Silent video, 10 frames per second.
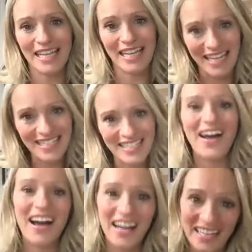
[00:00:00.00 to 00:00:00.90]
It is a
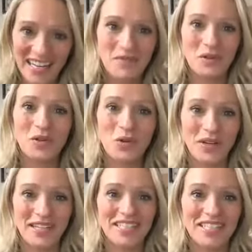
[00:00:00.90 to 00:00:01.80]
high level
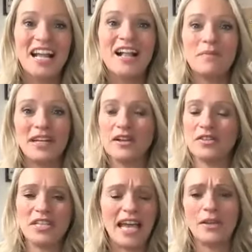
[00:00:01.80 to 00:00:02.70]
quiz that it'll
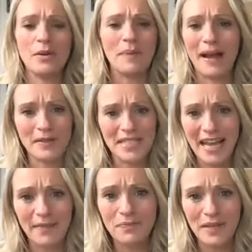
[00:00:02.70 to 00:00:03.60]
take you about
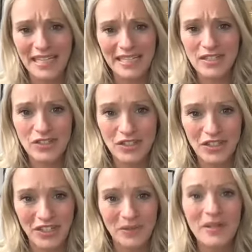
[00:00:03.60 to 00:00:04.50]
10 minutes to
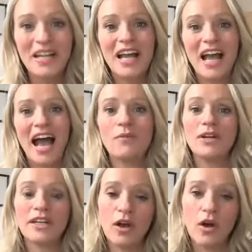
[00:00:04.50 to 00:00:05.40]
do. And we're
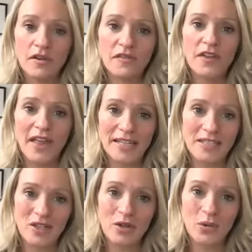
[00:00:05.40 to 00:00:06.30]
going to offer that
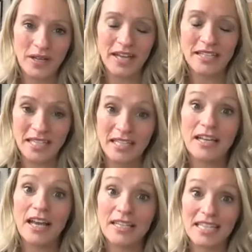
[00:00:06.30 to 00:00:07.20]

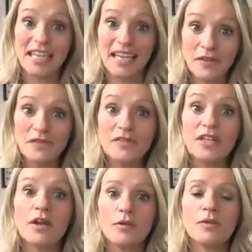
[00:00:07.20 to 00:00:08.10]
as a gift.
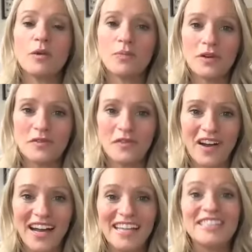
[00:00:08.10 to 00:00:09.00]
We will
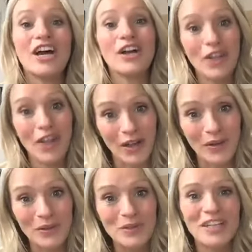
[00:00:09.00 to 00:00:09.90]
provide a
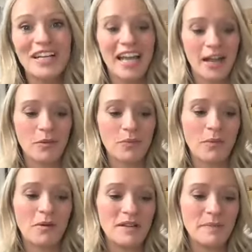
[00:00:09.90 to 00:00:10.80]
code. It will
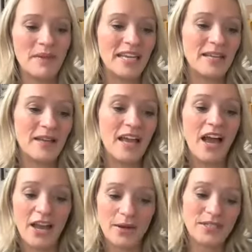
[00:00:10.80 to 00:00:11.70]
probably be
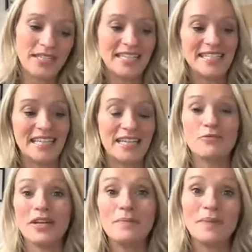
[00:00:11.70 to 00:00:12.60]
OTT
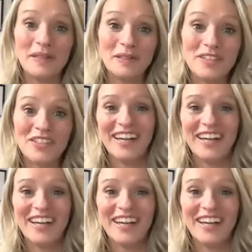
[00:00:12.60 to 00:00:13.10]
rebuild.